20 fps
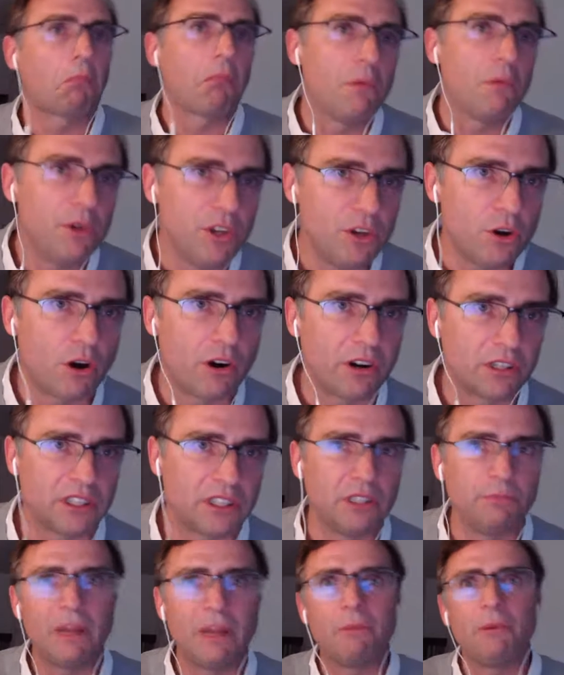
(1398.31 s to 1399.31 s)
the
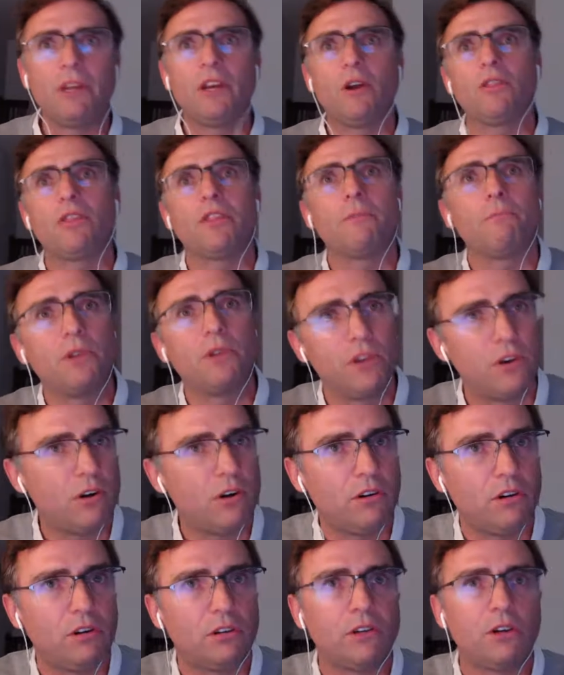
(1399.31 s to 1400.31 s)
majority, maybe not the
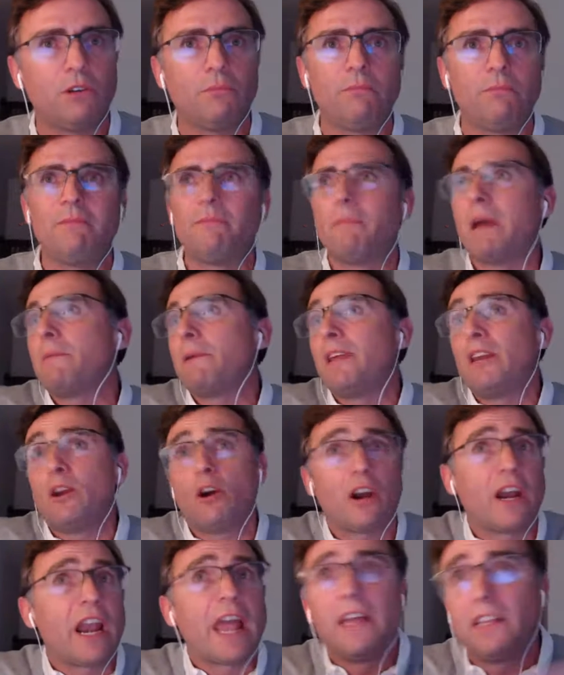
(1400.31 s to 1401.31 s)
majority, maybe
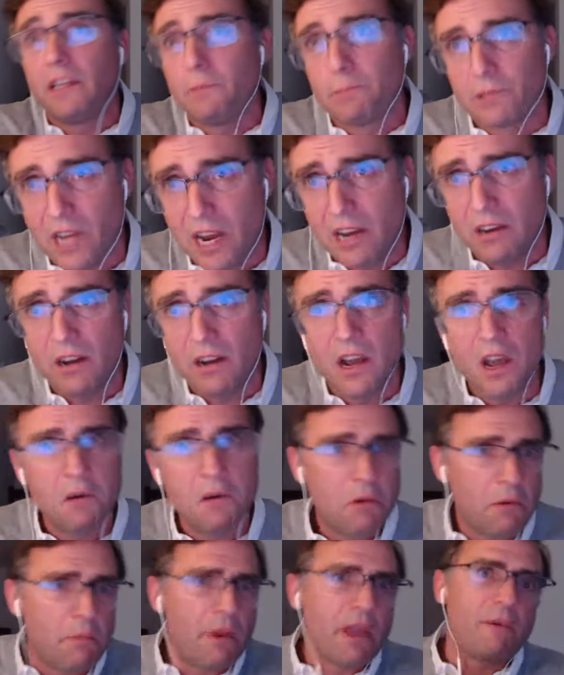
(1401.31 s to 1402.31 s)
not an 80%,
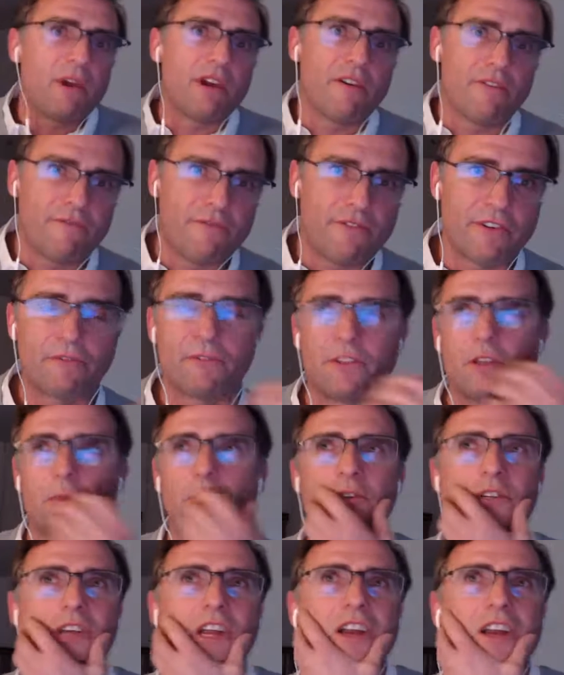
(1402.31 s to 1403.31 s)
but maybe a
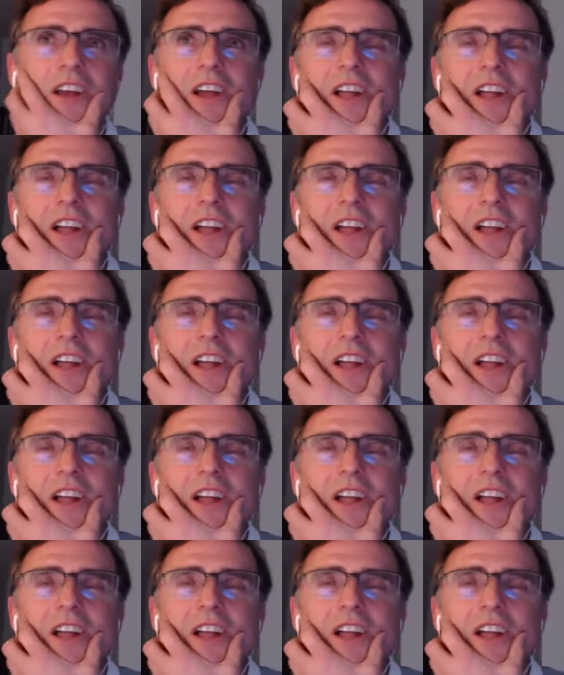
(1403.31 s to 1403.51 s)
50%.